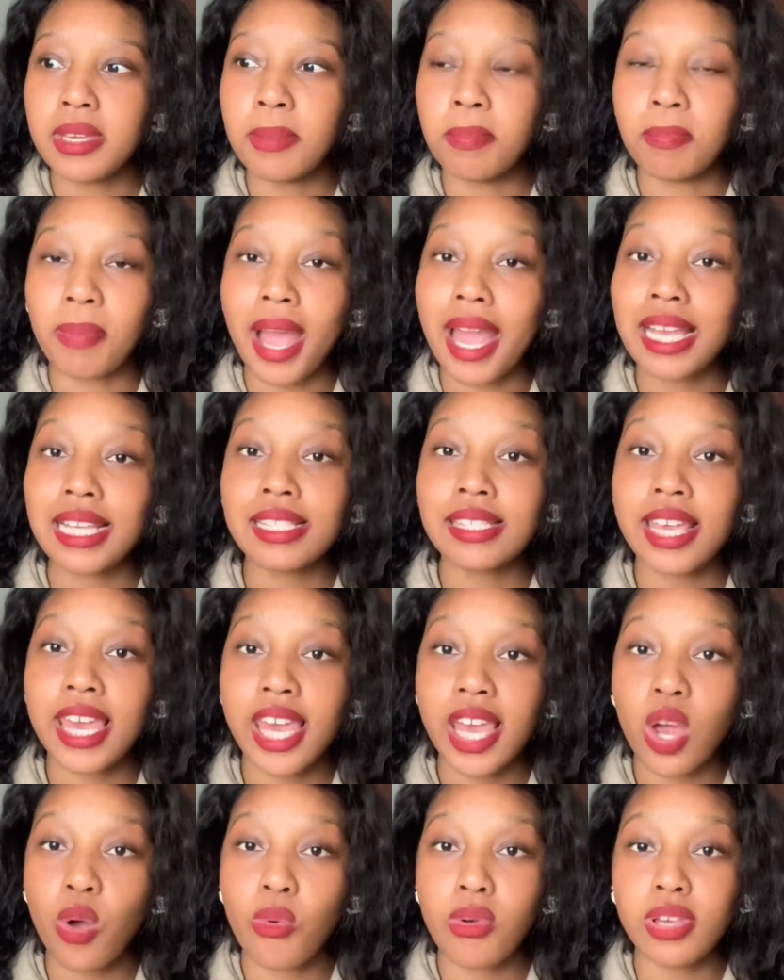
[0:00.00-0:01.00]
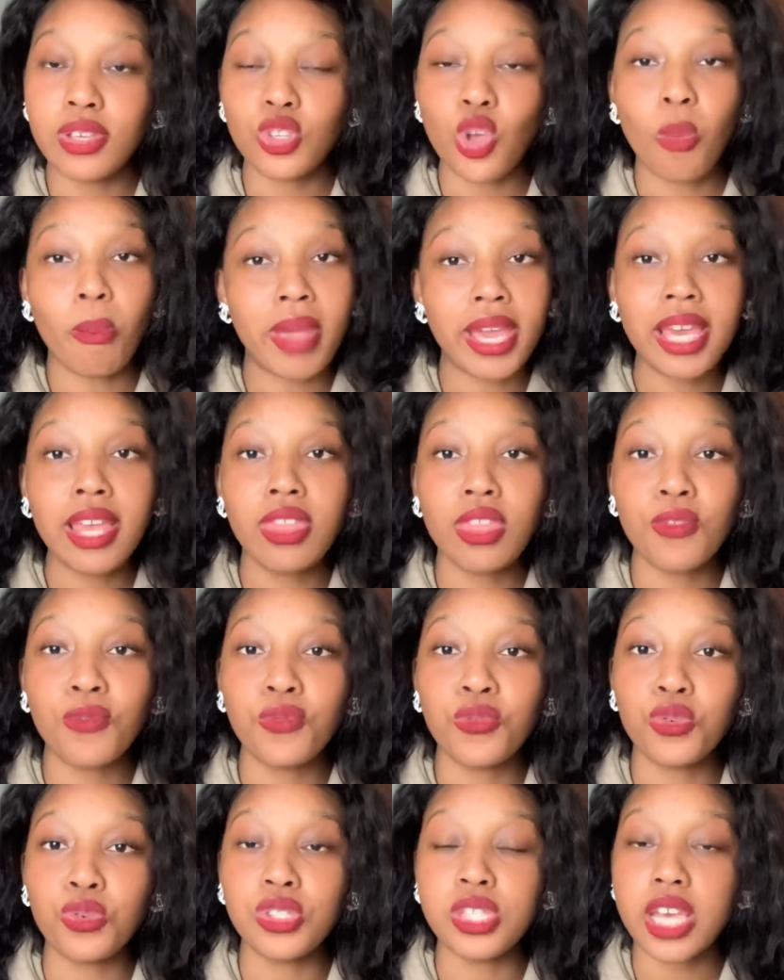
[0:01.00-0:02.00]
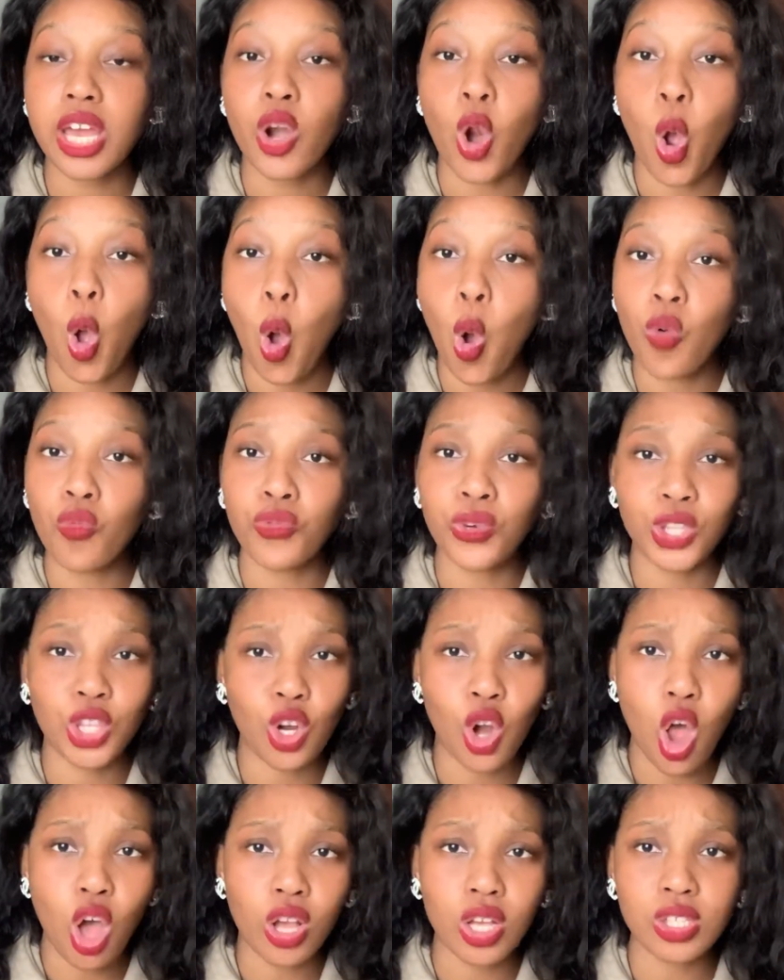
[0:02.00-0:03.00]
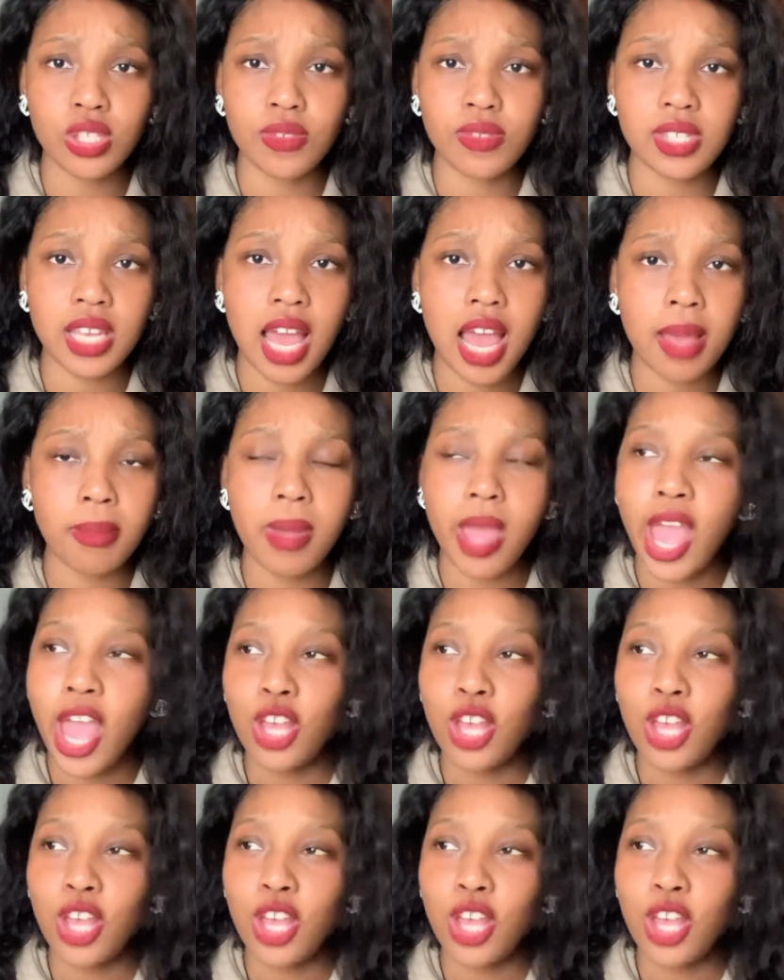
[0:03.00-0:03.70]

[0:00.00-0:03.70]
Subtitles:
buying takeaways or making the foods at home for the longest of time.